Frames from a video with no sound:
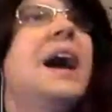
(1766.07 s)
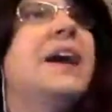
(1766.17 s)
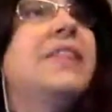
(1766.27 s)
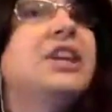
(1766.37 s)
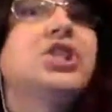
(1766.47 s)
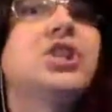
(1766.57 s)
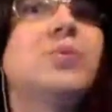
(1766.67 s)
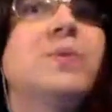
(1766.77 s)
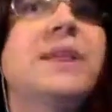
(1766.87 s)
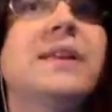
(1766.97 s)
And then
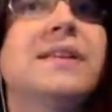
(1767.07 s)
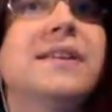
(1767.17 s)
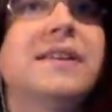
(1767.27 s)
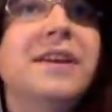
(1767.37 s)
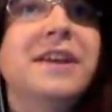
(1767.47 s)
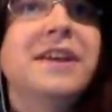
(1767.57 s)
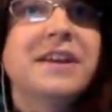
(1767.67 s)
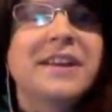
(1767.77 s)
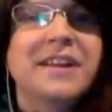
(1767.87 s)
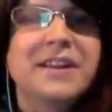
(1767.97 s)

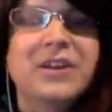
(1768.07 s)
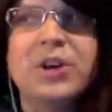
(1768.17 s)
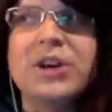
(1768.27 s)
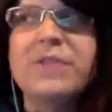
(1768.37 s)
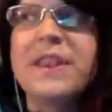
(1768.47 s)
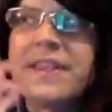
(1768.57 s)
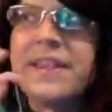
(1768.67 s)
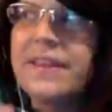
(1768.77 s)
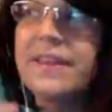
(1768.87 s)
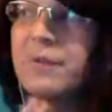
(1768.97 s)
you could
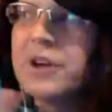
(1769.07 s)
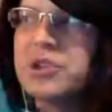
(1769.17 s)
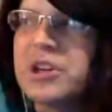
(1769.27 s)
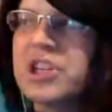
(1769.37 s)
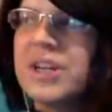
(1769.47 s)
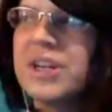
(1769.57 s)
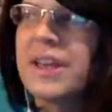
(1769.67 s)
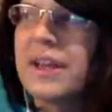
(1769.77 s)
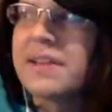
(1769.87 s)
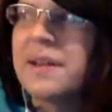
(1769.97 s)
see the frustration in
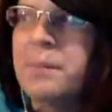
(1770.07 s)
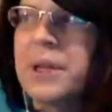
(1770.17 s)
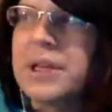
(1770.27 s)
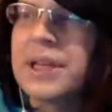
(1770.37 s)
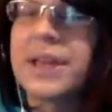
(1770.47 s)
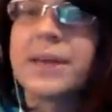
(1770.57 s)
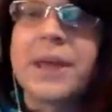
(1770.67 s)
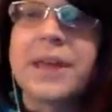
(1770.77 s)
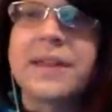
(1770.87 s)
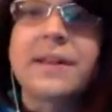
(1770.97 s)
Kelsey building
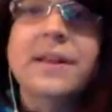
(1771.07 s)
because